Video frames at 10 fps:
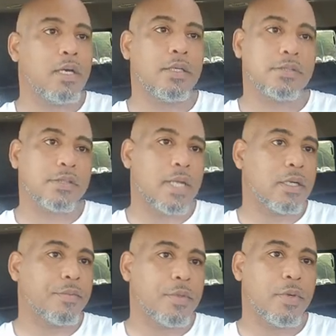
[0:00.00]
it's not
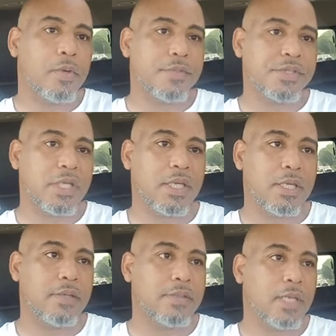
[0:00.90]
going to be well
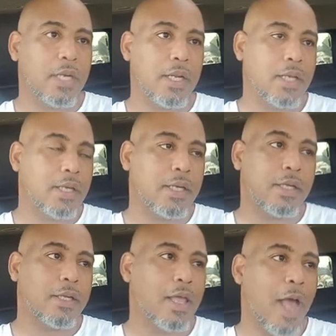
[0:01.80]
received. Da, da,
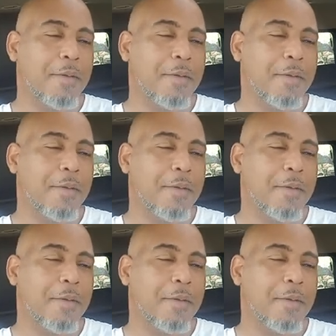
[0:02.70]
da.